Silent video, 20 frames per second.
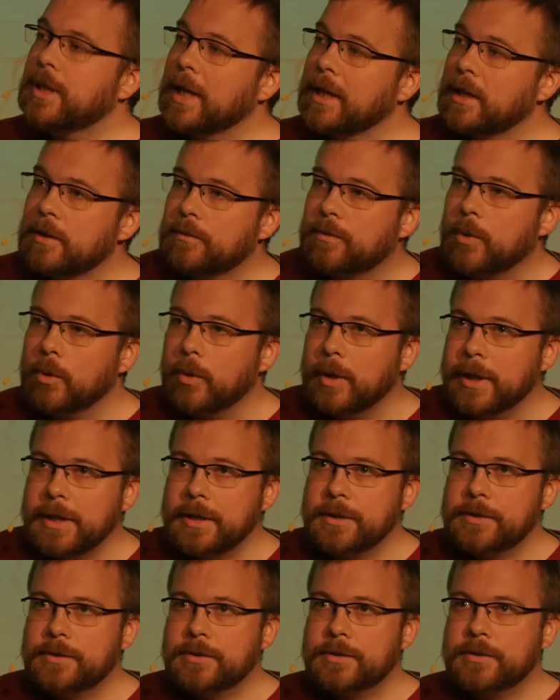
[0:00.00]
slated for
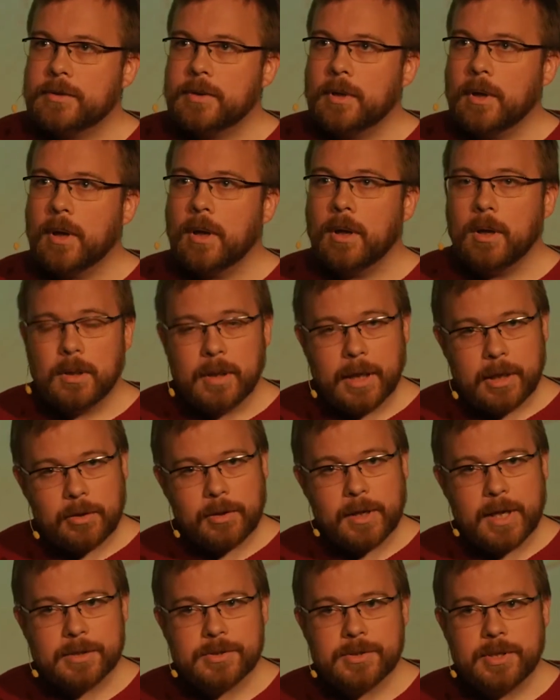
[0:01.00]
release later
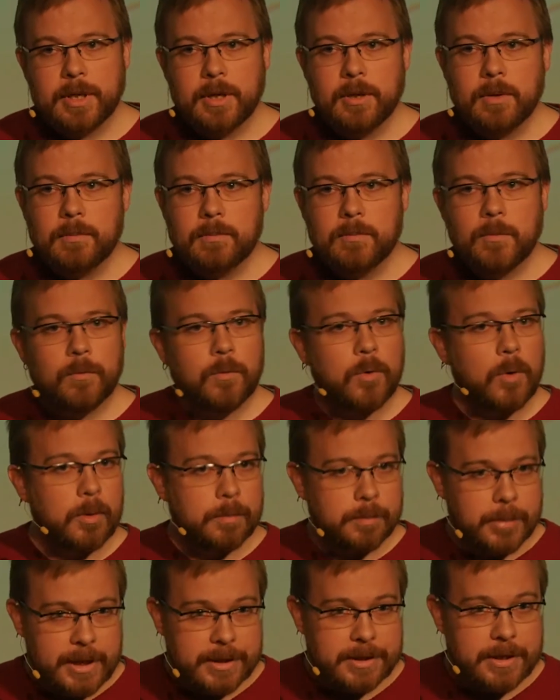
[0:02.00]
next year for
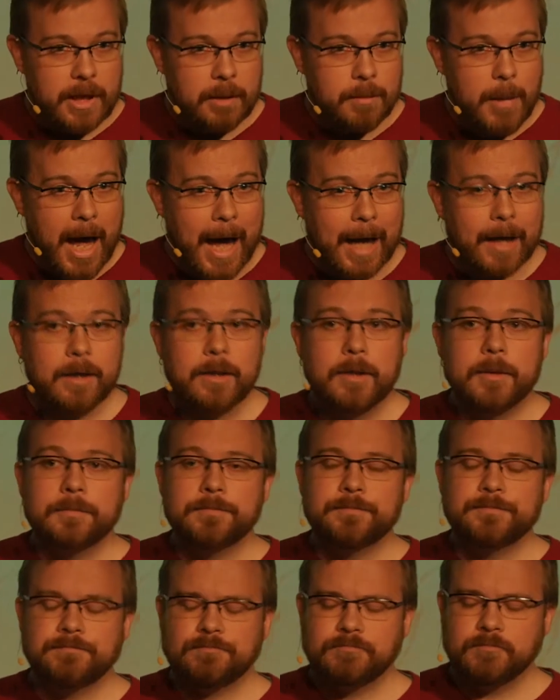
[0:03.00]
PC and Mac.
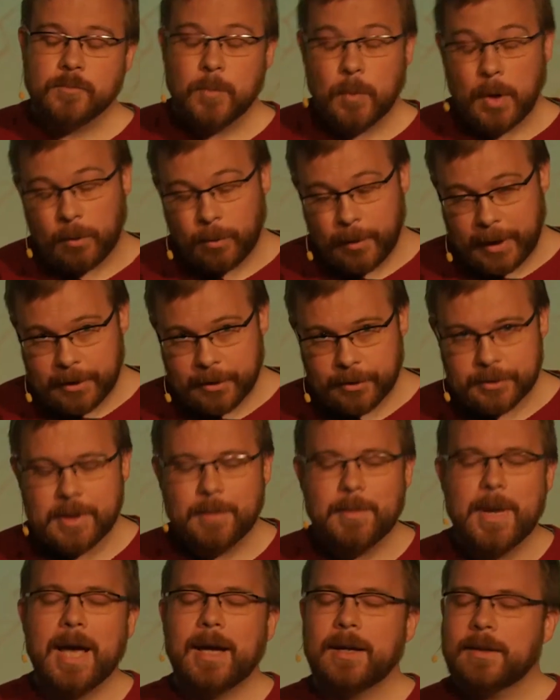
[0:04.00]
Well, Windows
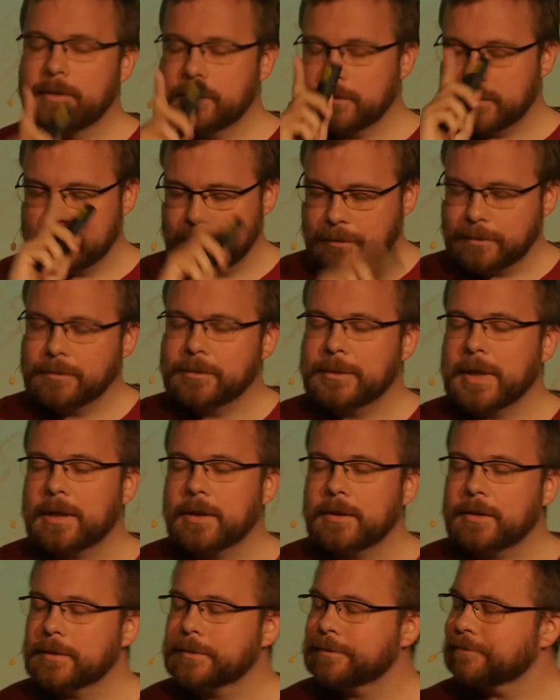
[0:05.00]
and Mac,
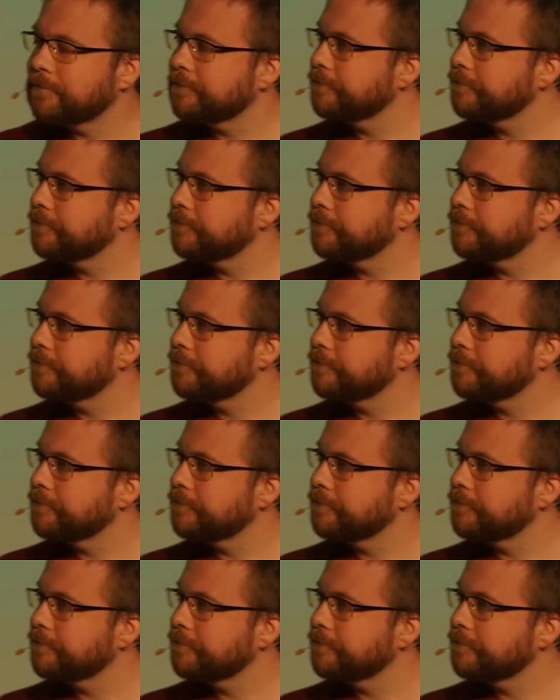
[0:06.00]
technically.